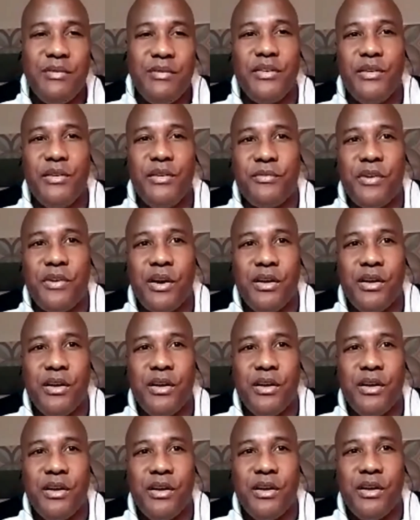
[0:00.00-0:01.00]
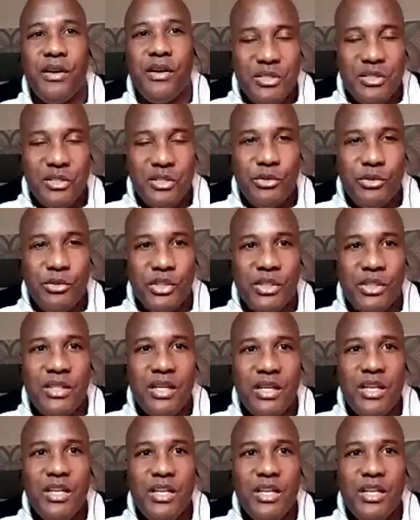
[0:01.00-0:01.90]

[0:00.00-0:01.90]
for the foreign earned income exclusion,